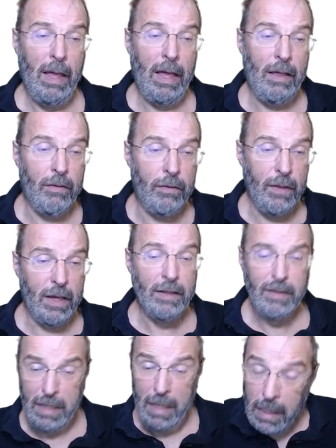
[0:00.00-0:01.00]
and that
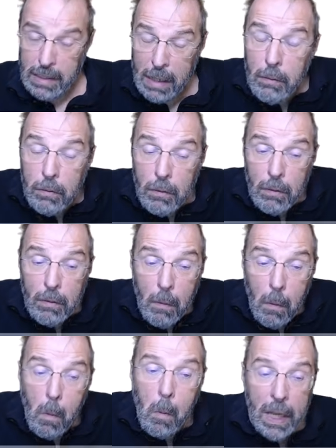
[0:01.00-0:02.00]
is that
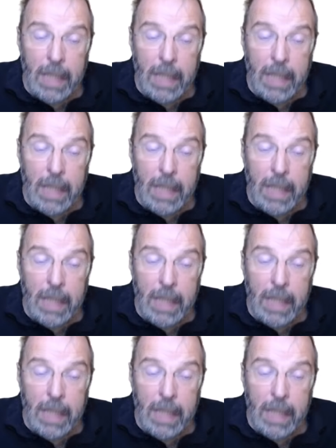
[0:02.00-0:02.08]
we